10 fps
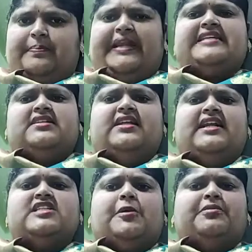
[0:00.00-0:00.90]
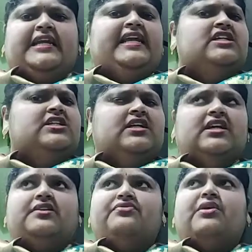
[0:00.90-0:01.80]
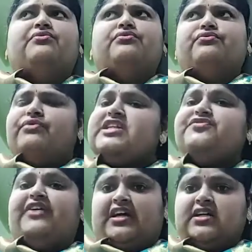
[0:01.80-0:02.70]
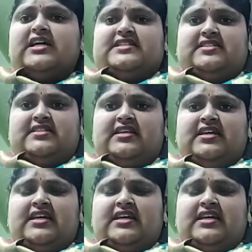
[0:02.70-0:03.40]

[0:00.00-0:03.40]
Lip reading: Penicillin is obtained from which fungus?